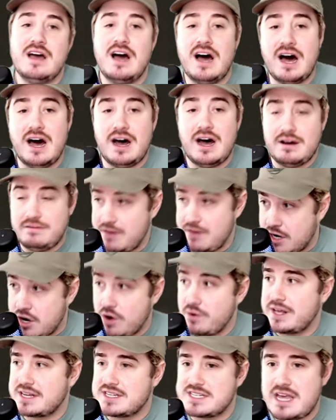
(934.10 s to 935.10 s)
Uh, a
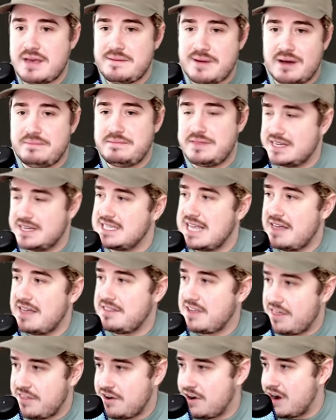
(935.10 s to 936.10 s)
codex came up, this, that,
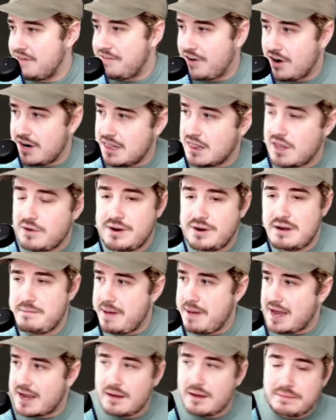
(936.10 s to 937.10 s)
and the other. And I've already loaded it
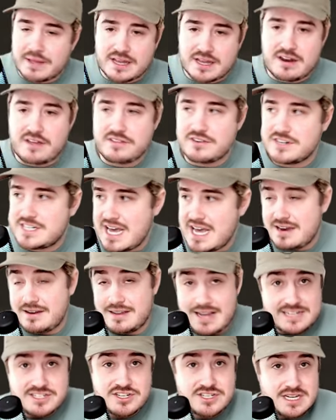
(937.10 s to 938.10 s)
back up like another
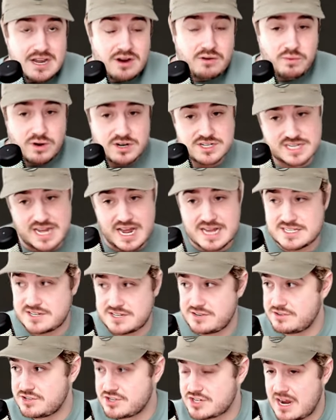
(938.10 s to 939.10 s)
ten. That's just how it works, guys.
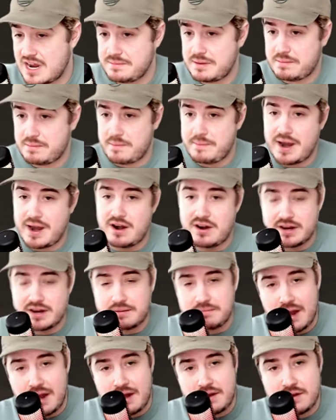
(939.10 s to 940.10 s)
And you just got to be prepared
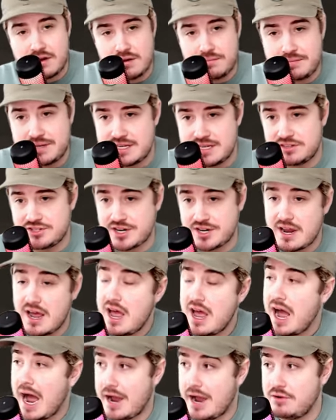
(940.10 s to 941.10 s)
and, and, you know, be diligent.
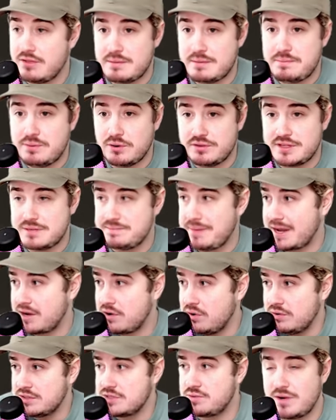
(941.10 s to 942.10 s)
I only pull the, my
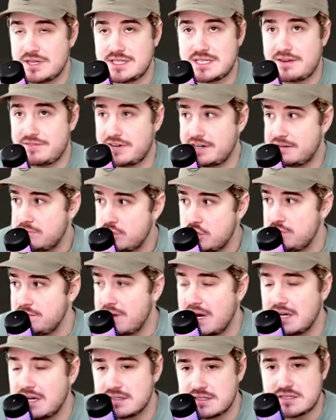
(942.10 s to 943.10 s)
golds once every two
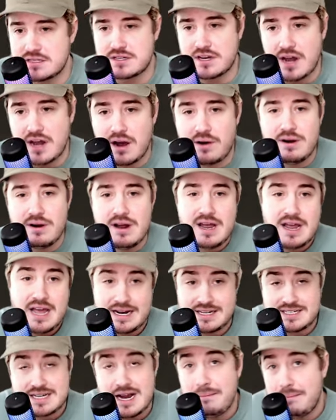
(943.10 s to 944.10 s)
months, you know.
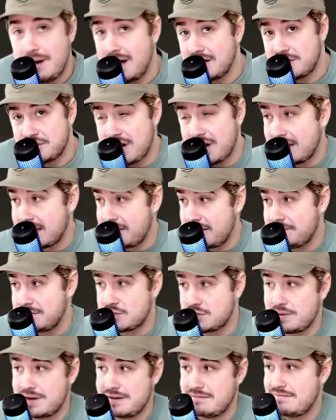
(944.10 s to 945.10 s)
And it's not much. I get
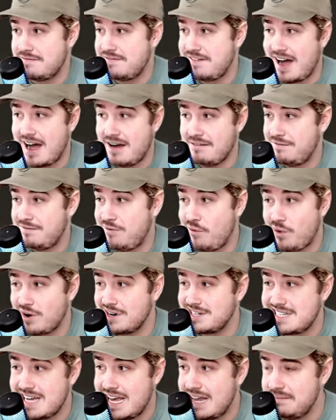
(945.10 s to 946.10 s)
between five, four
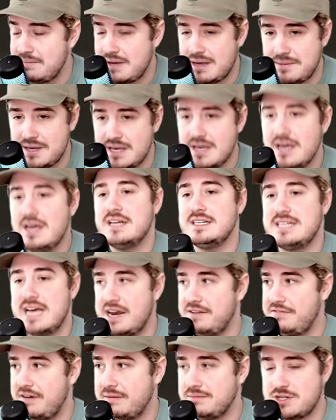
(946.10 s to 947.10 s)
and ten, maybe.
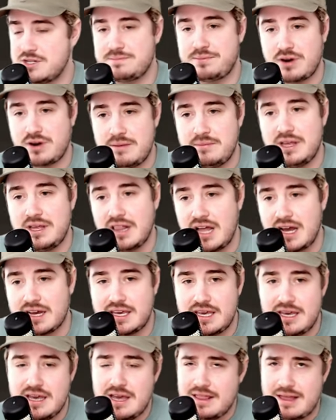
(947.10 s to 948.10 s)
ten if I'm supremely
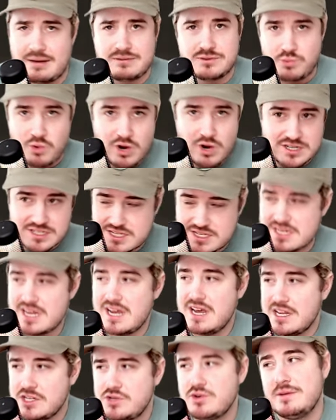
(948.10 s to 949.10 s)
lucky. That was once.
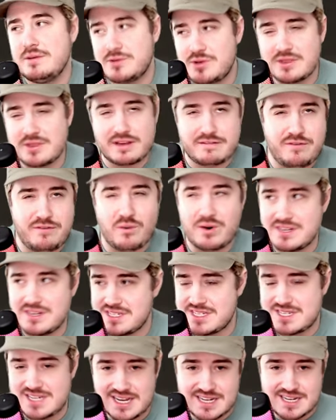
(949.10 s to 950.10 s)
It's really between like four
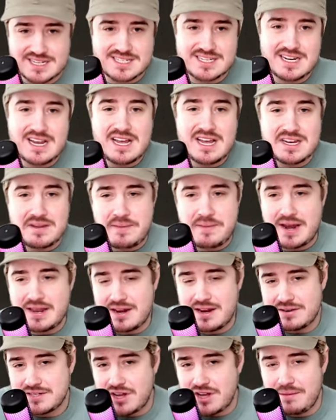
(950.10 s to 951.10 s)
and six. Depending,
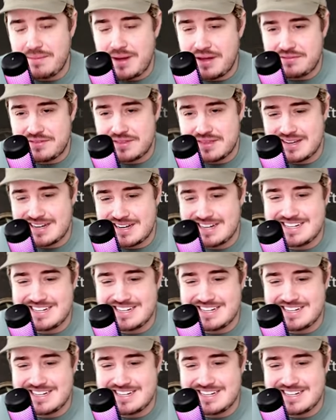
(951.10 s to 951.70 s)
you know, it's all about the,